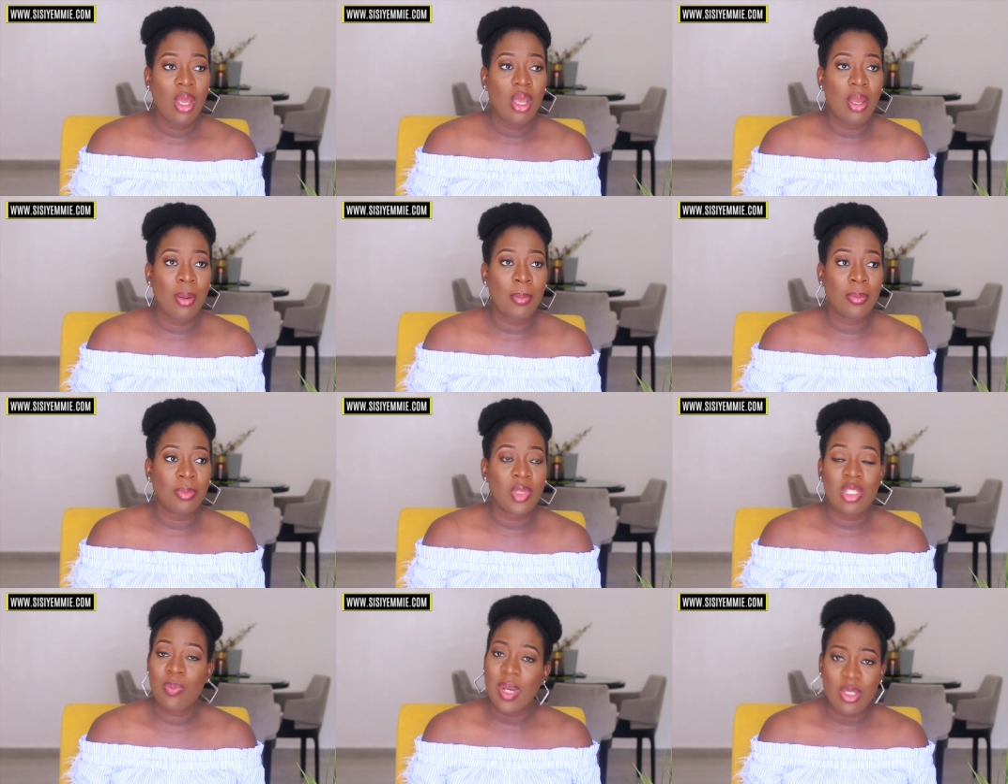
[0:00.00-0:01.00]

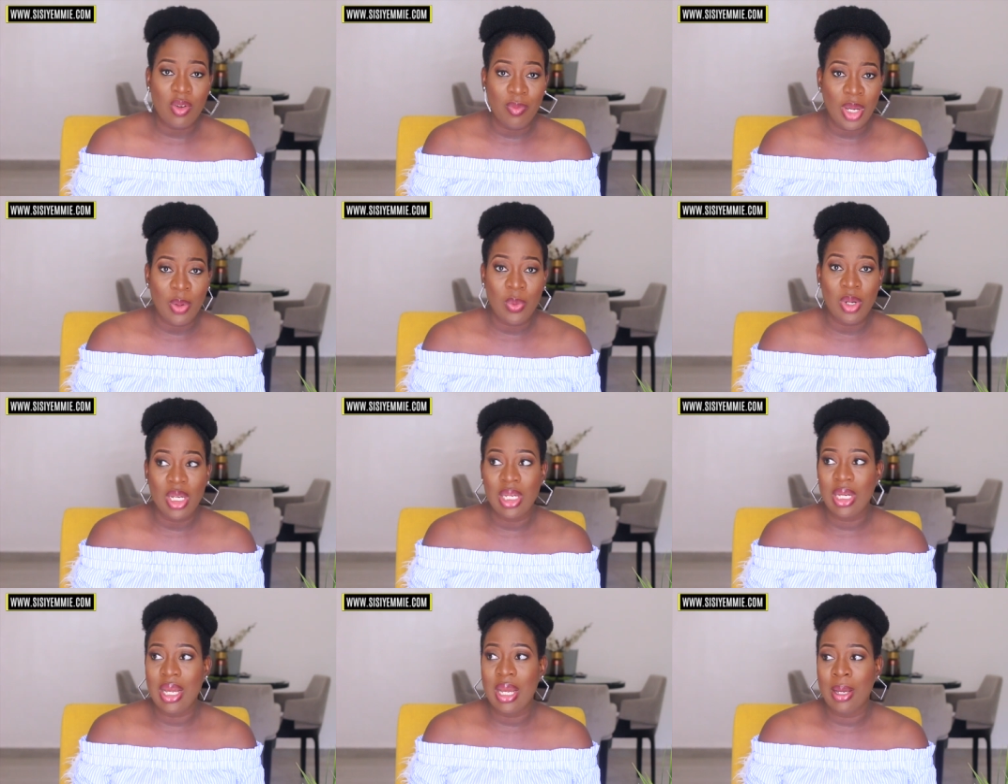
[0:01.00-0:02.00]
It's part of my
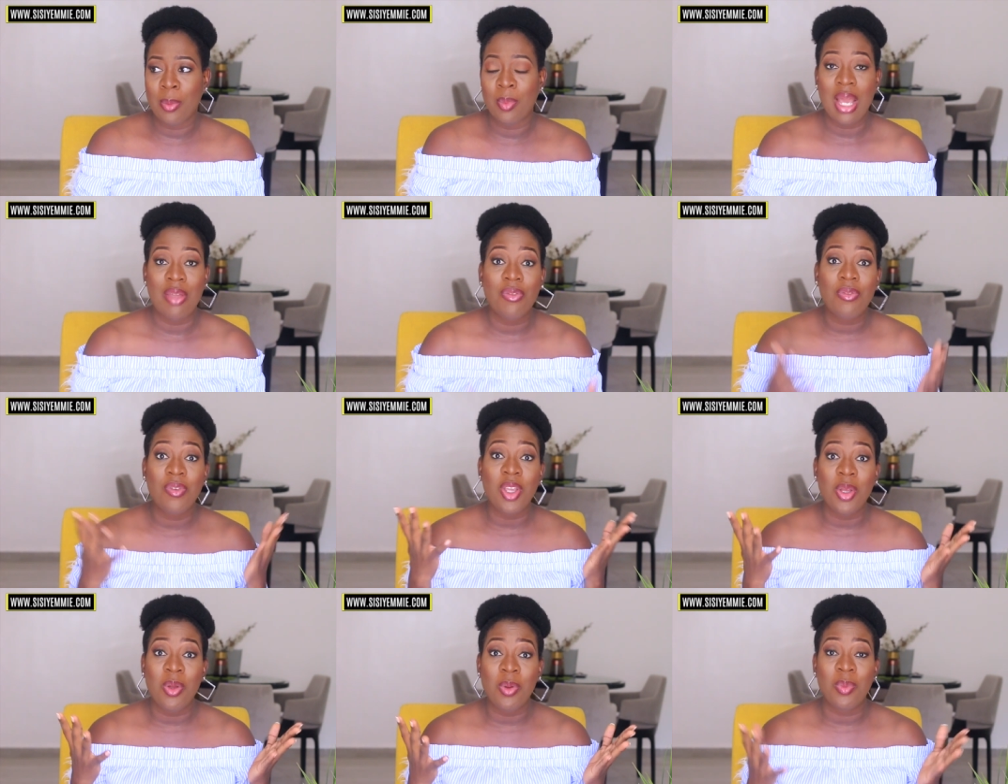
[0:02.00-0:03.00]
work. I
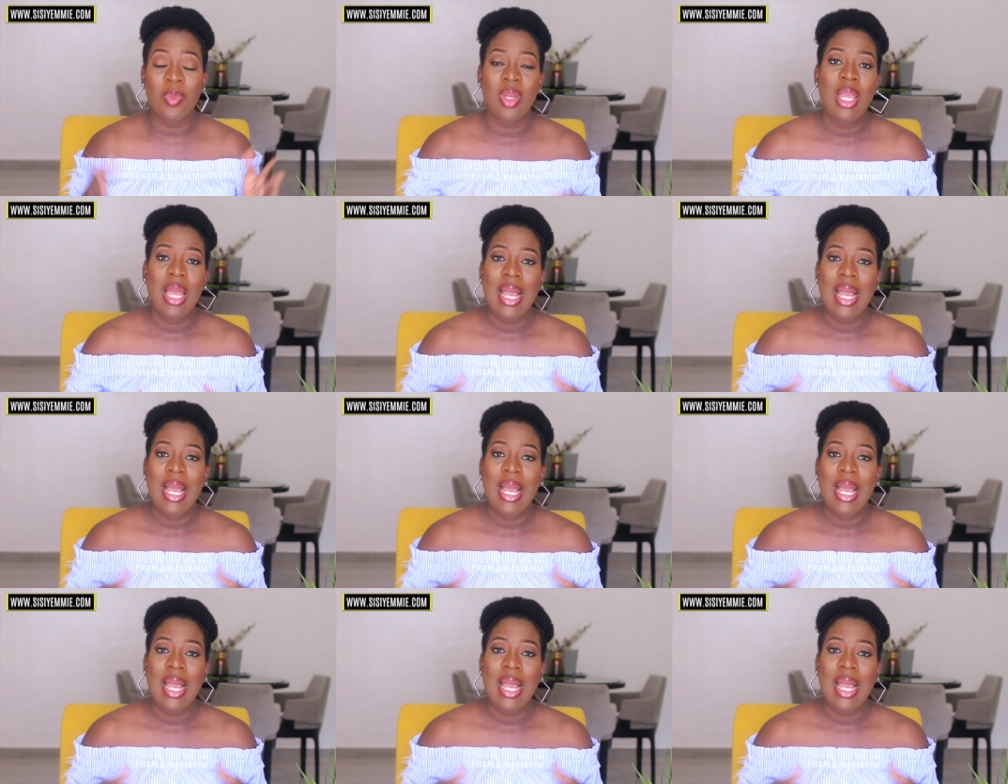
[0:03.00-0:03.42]
film,